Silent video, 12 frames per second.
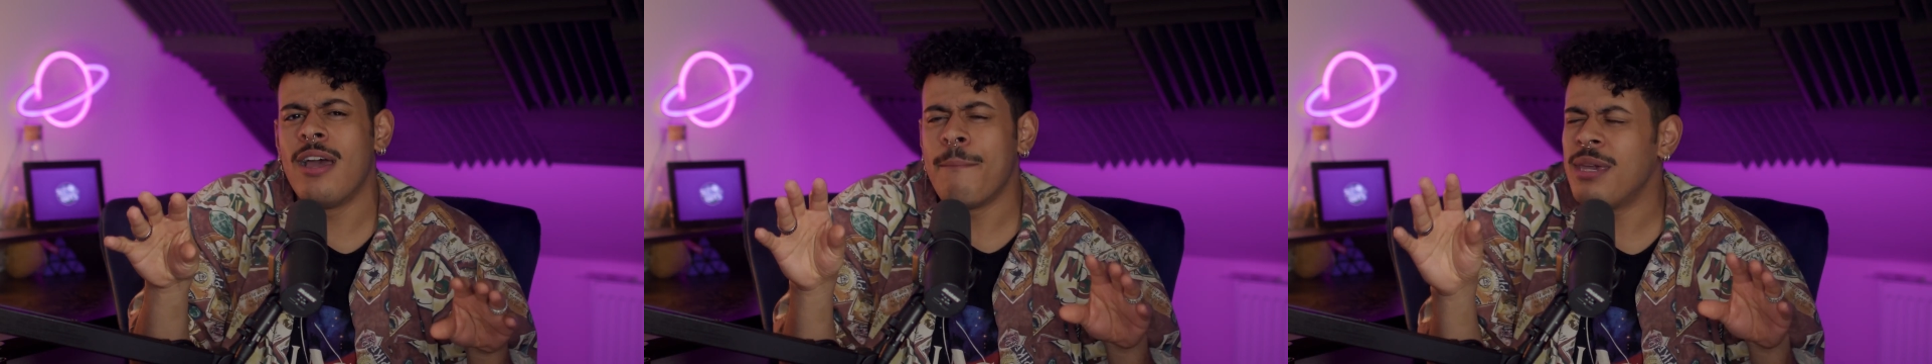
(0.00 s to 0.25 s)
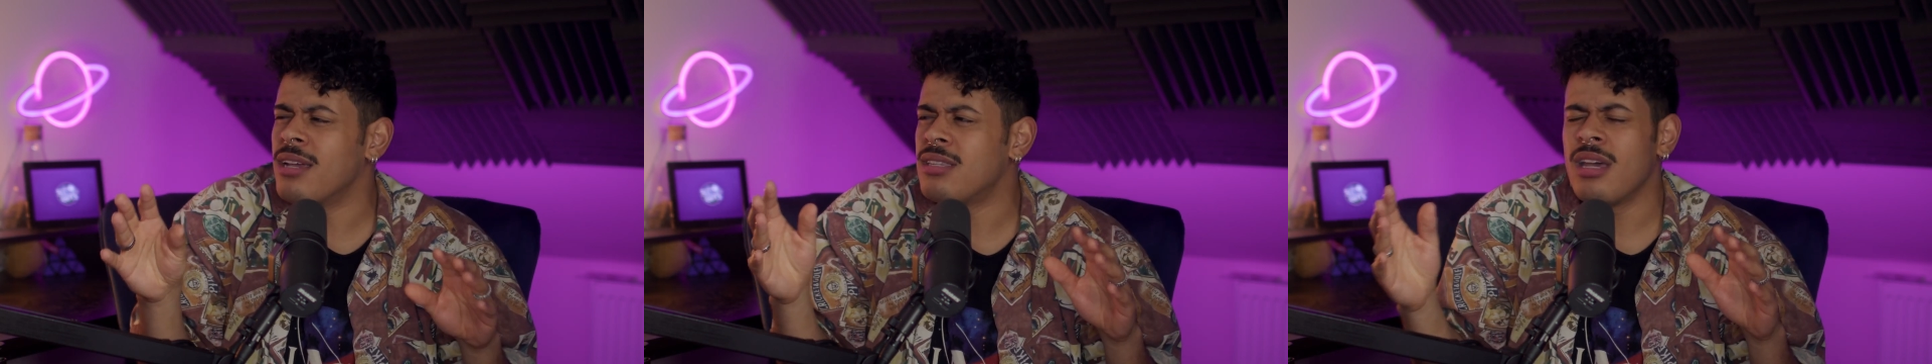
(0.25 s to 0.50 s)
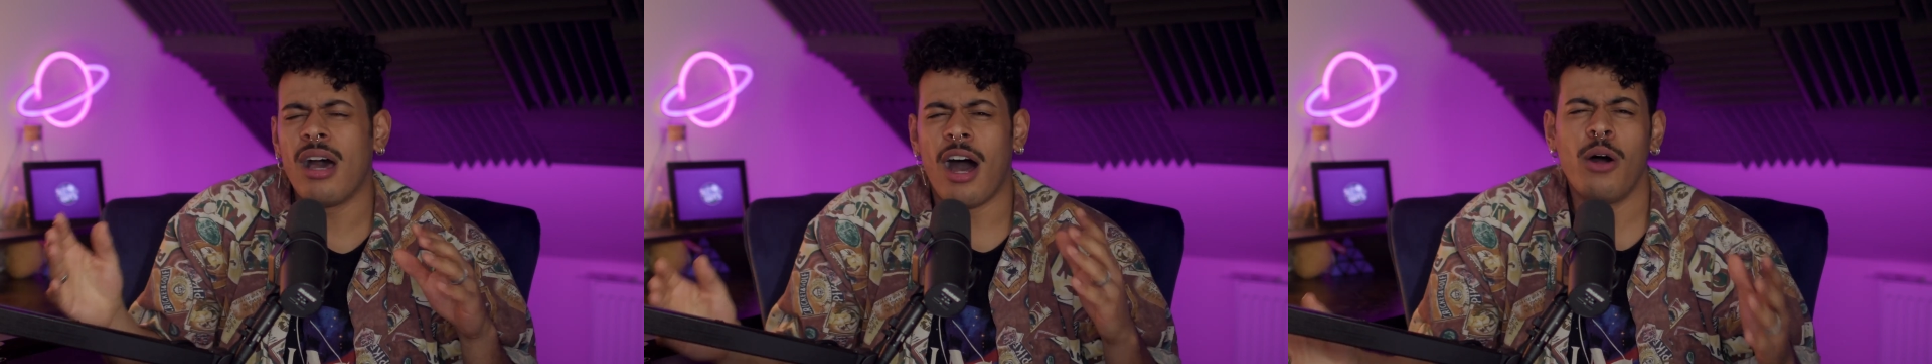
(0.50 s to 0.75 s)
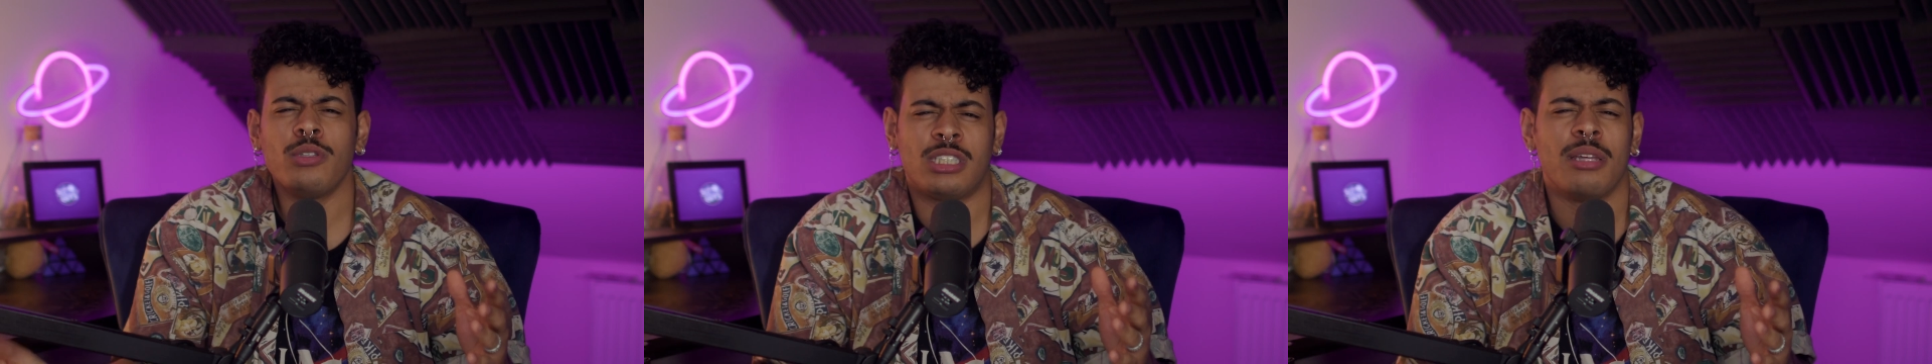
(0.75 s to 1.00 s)
because
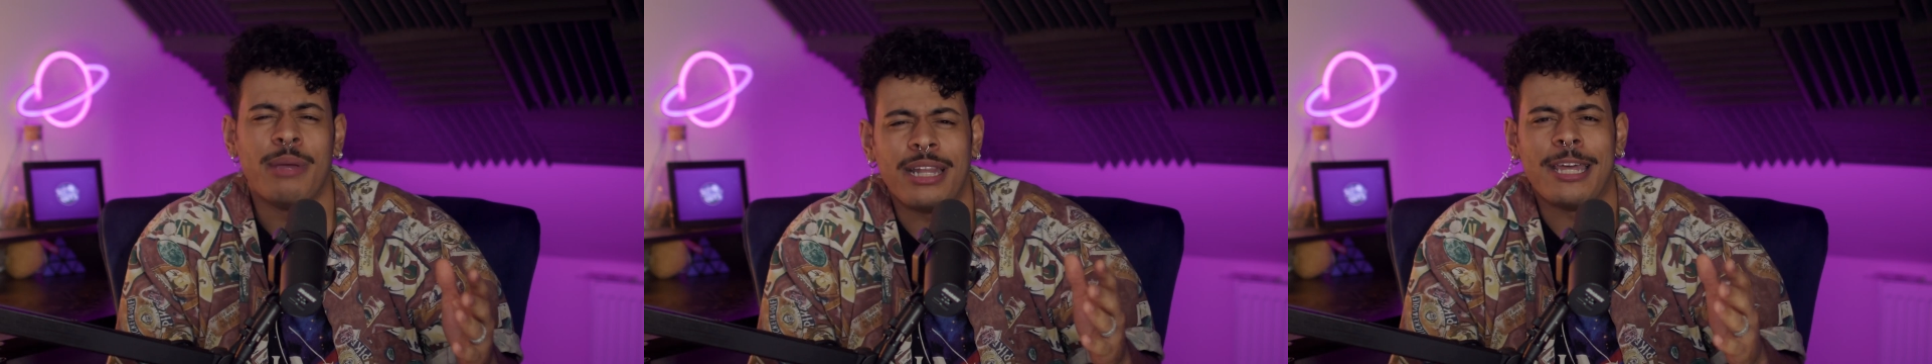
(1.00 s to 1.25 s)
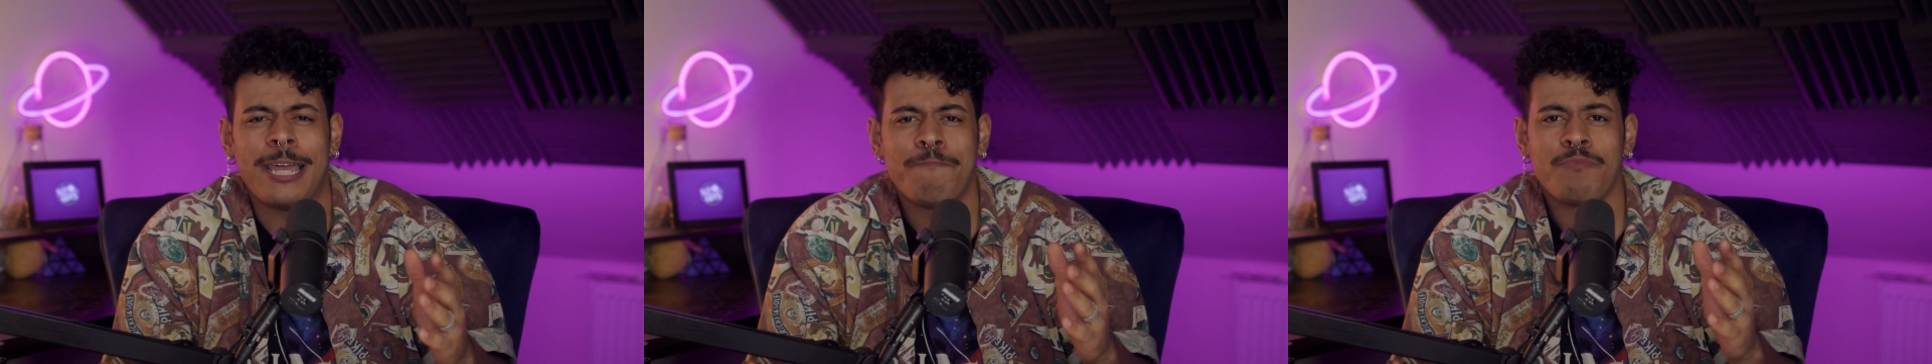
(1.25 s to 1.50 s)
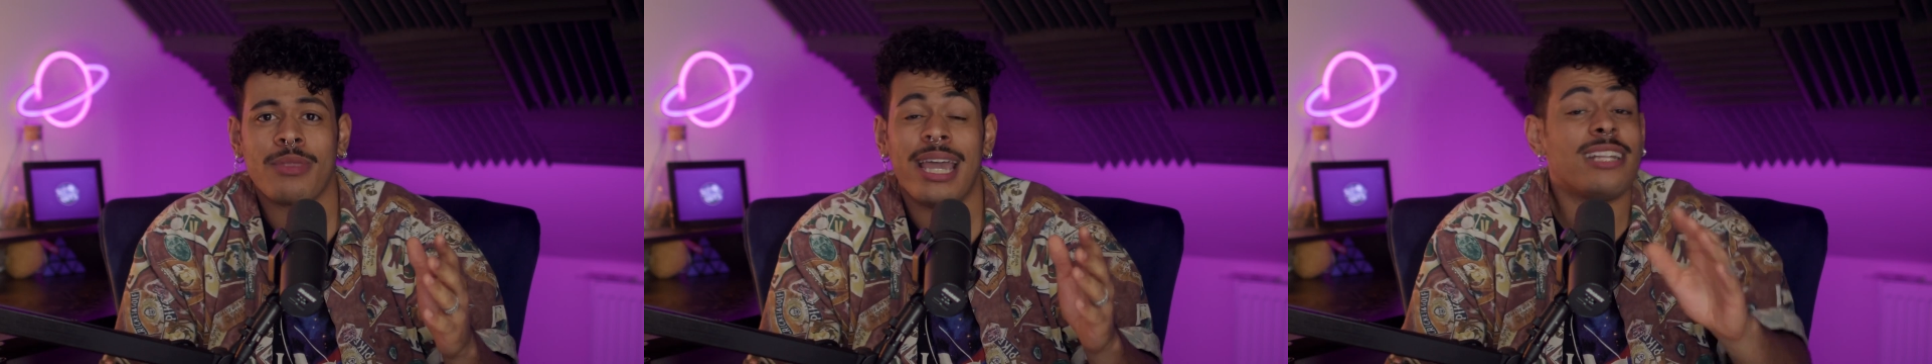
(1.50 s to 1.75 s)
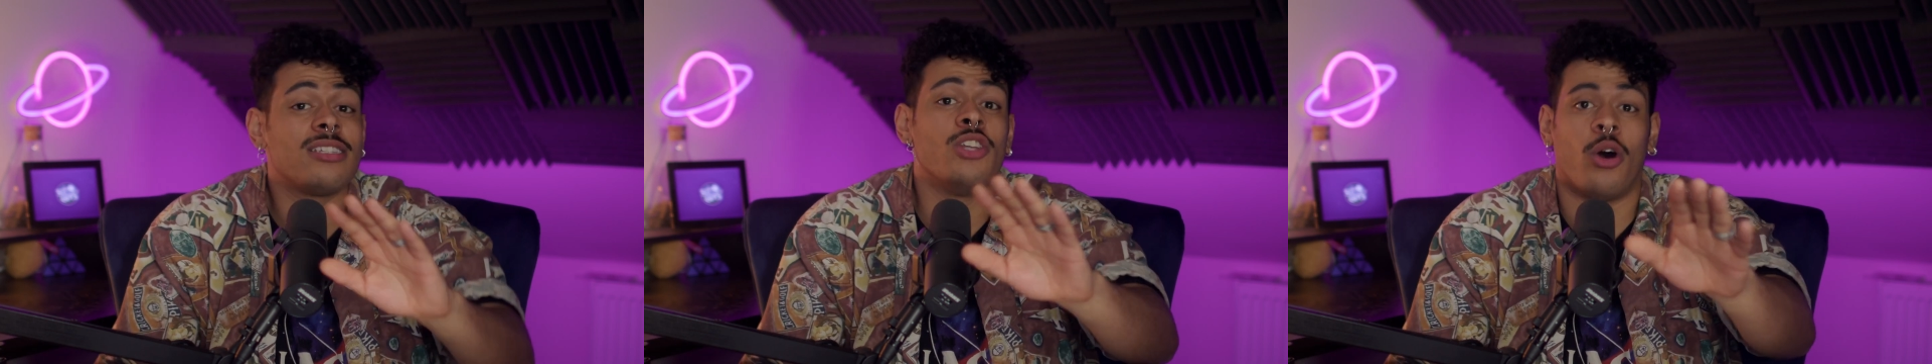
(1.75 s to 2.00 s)
ultimately
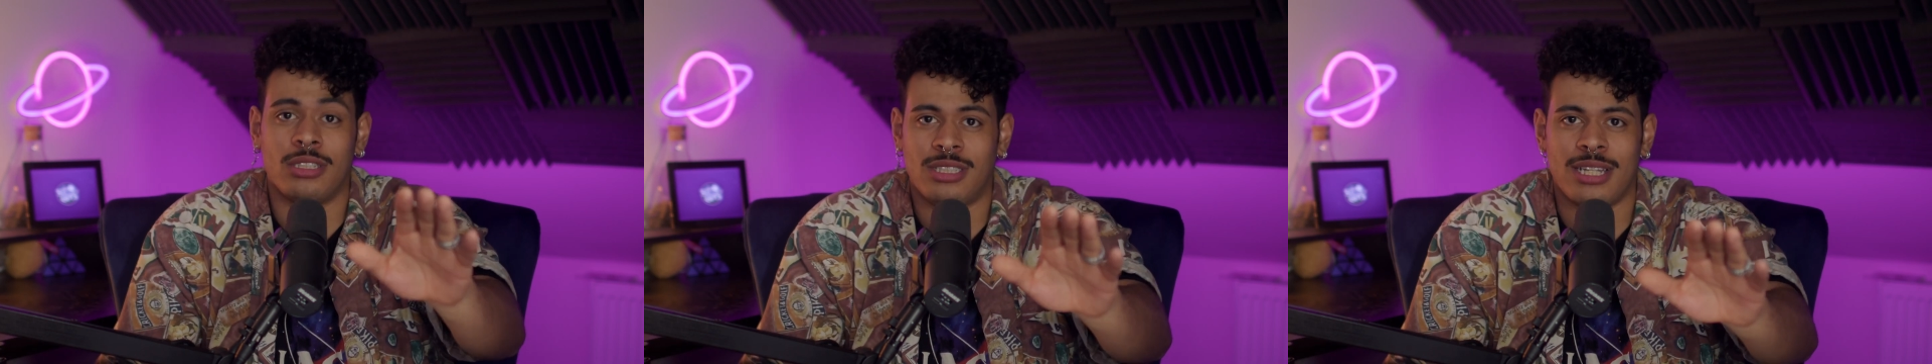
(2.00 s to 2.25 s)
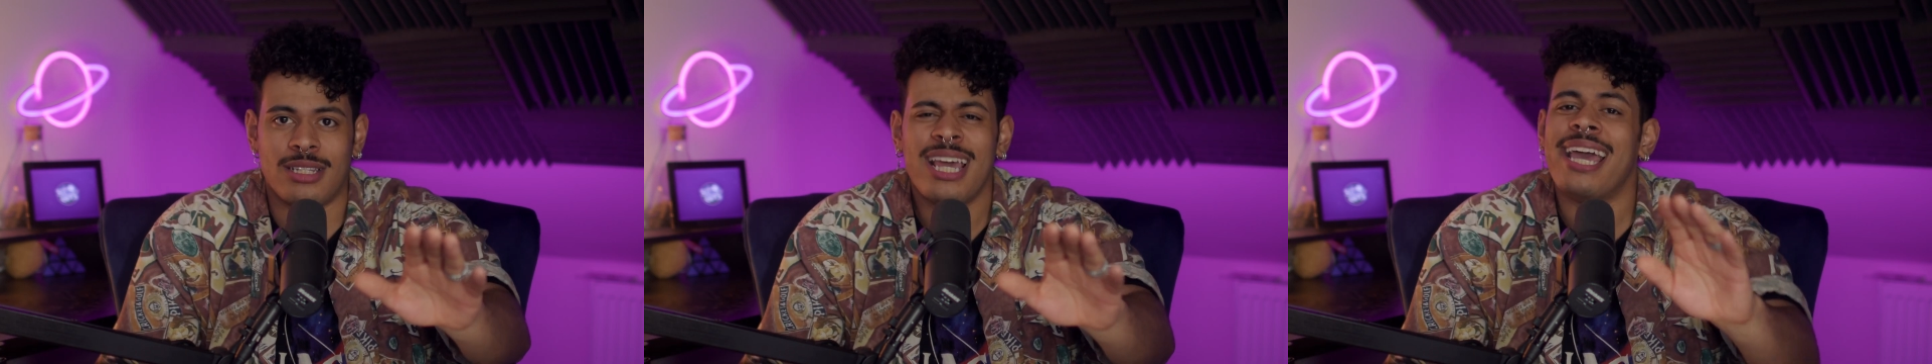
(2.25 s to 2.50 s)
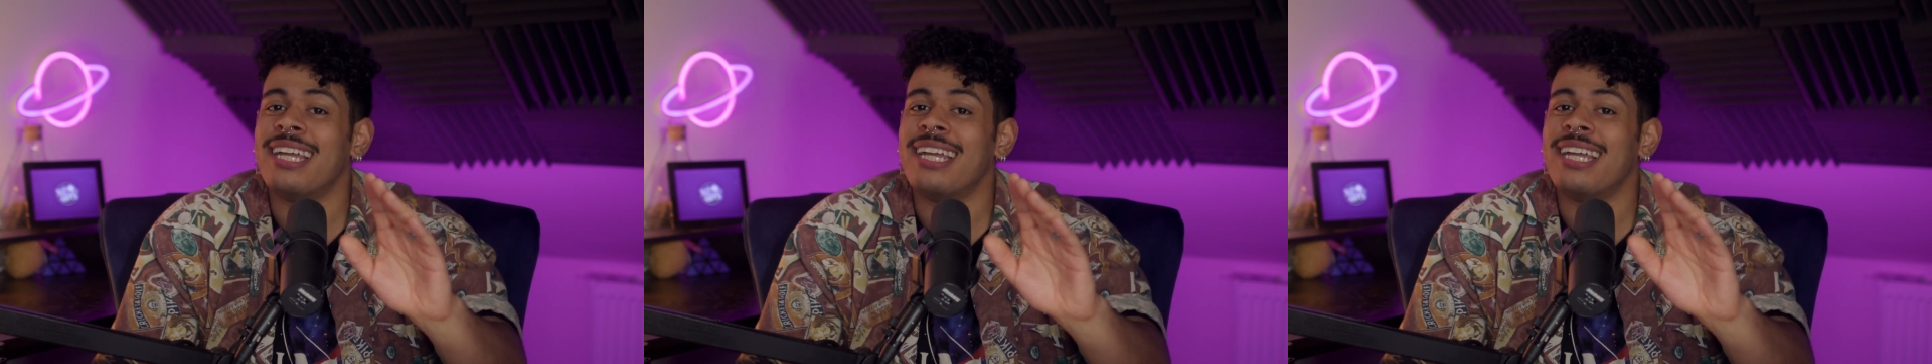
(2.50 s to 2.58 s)
it's nonsense.